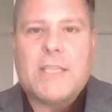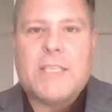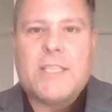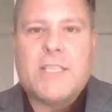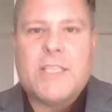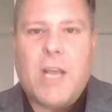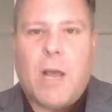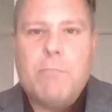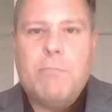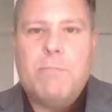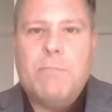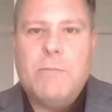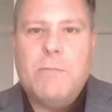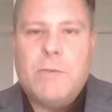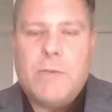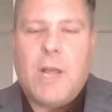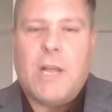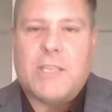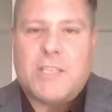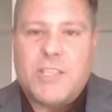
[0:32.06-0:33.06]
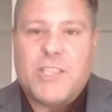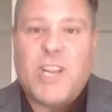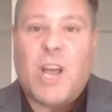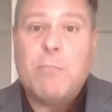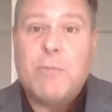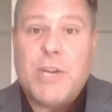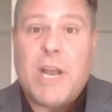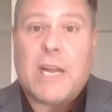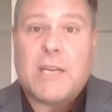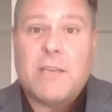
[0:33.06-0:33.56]

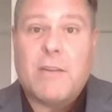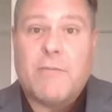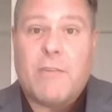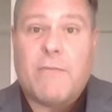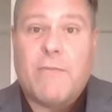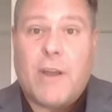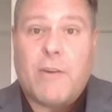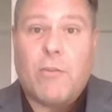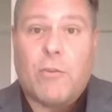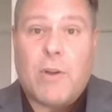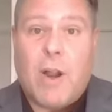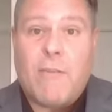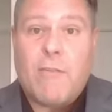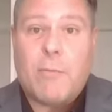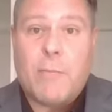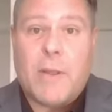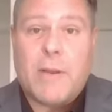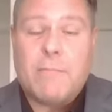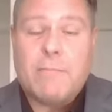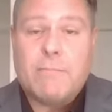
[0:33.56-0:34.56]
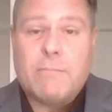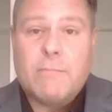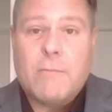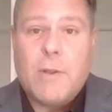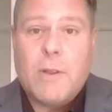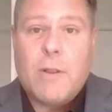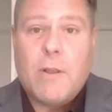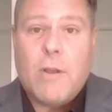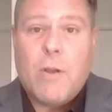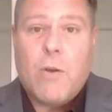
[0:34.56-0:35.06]
subject of the federal government.
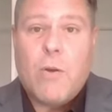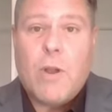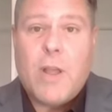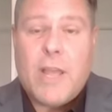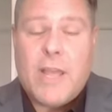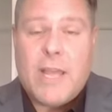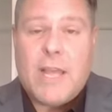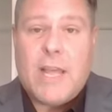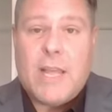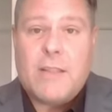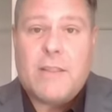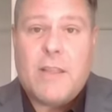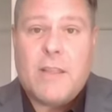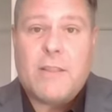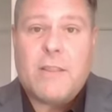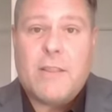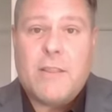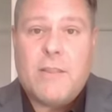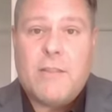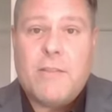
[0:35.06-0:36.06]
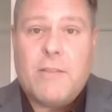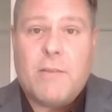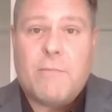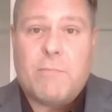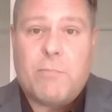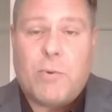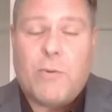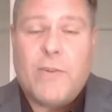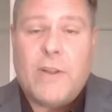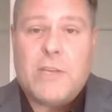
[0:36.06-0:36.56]
The
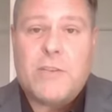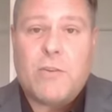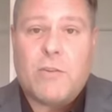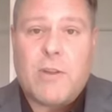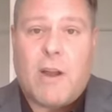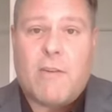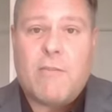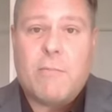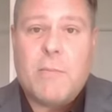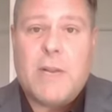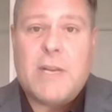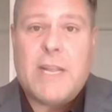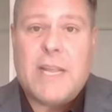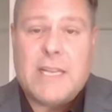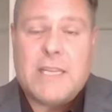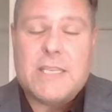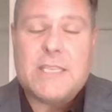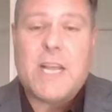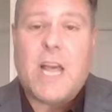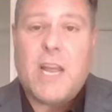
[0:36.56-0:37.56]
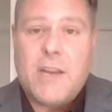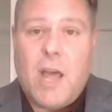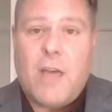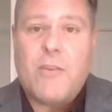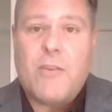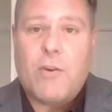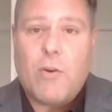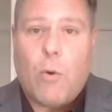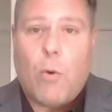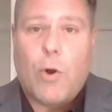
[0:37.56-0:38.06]
provincial government is
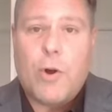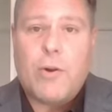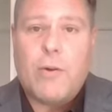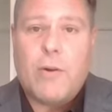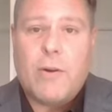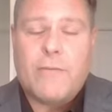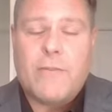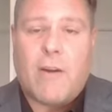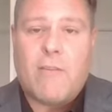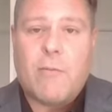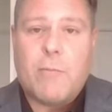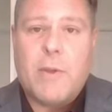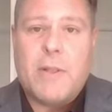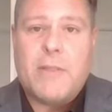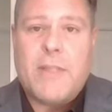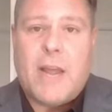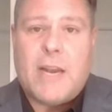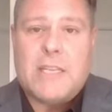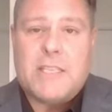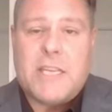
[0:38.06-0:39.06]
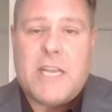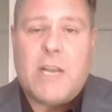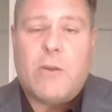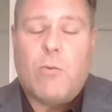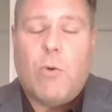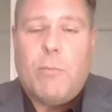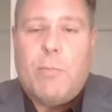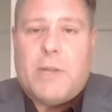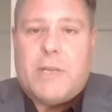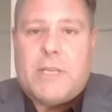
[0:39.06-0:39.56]
another order of government that is
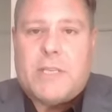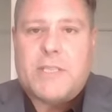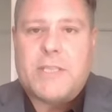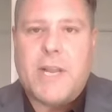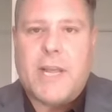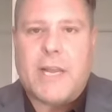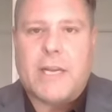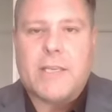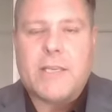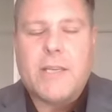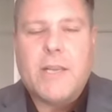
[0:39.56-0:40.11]
equal but distinct.